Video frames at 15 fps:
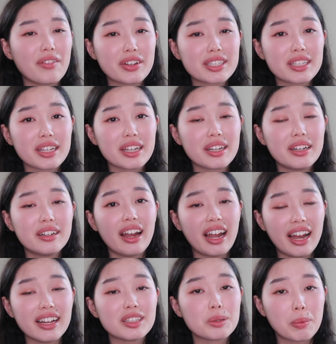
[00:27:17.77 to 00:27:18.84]
obviously I
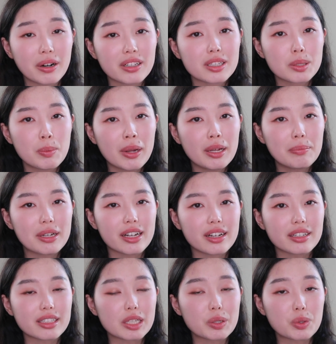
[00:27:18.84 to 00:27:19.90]
had to participate
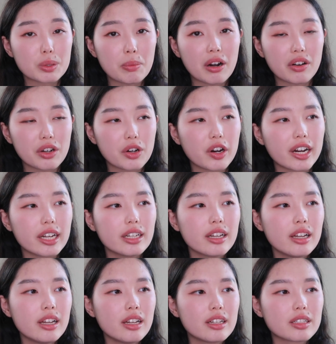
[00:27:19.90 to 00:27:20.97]
because it was part of grade.
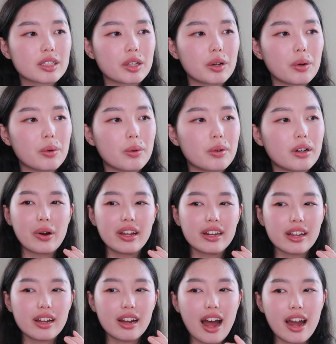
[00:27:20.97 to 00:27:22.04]
So
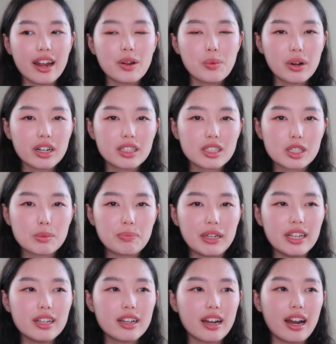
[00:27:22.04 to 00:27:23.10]
when I wanted to
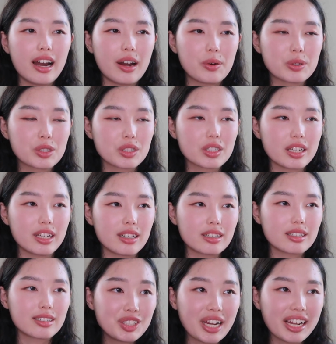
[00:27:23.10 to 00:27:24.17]
speak, I was just like
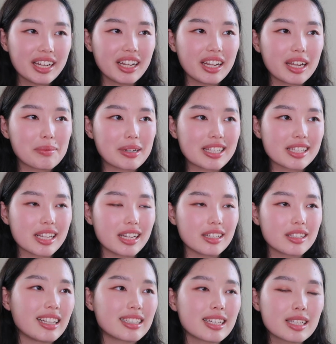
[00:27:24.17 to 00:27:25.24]
shaking in my seat,
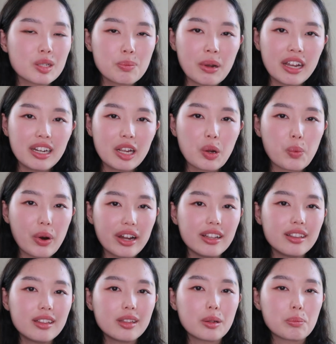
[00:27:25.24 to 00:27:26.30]
anticipating
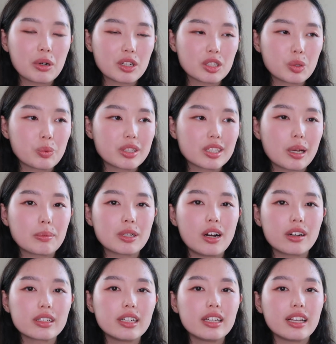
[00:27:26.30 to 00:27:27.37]
when the person would stop
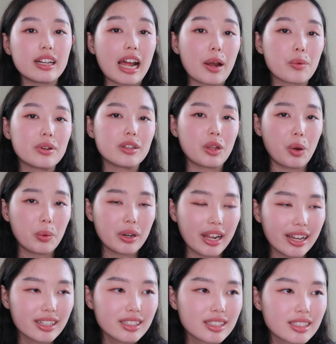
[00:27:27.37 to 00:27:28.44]
talking and I would go
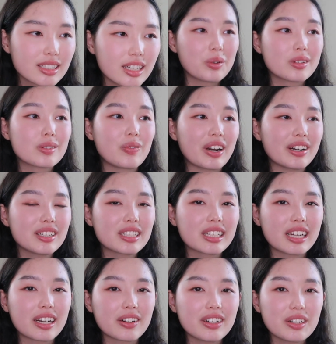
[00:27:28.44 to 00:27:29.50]
next. It was very
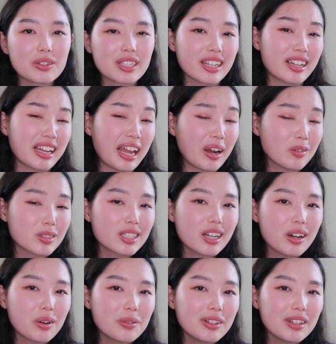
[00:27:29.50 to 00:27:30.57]
scary. It was like a
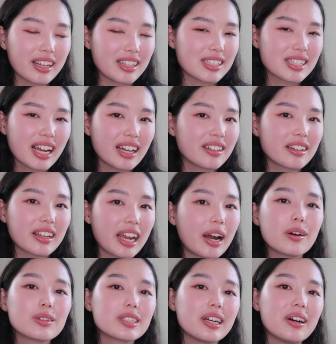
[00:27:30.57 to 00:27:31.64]
countdown, like a silent
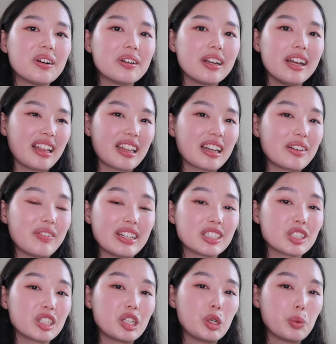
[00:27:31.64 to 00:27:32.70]
countdown, and then
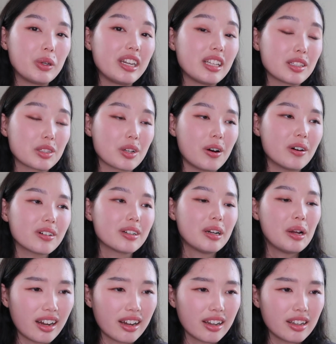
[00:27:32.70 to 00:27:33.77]
eventually you would need to talk.
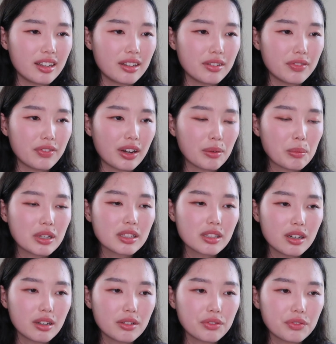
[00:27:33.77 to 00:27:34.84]
I found
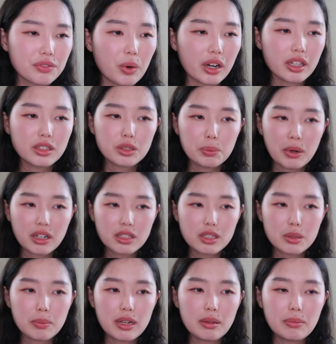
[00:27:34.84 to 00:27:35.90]
myself wanting to
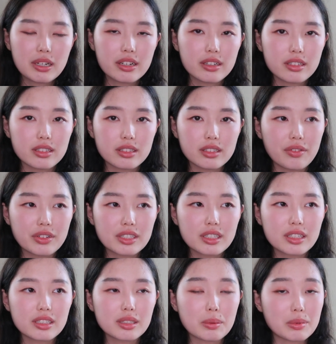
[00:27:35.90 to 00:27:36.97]
participate because
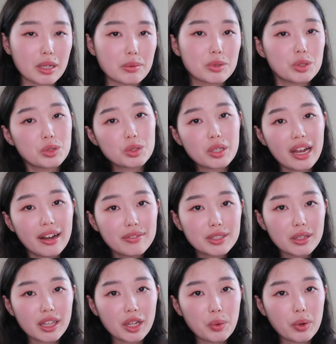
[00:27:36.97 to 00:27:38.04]
obviously sometimes you just have
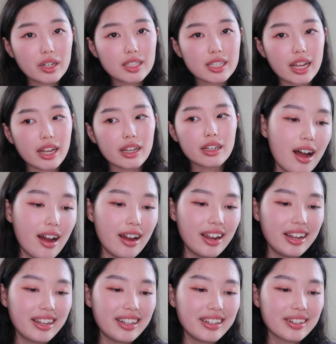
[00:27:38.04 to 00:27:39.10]
something you want to say.
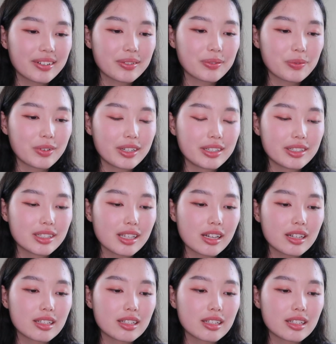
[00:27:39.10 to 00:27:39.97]
I was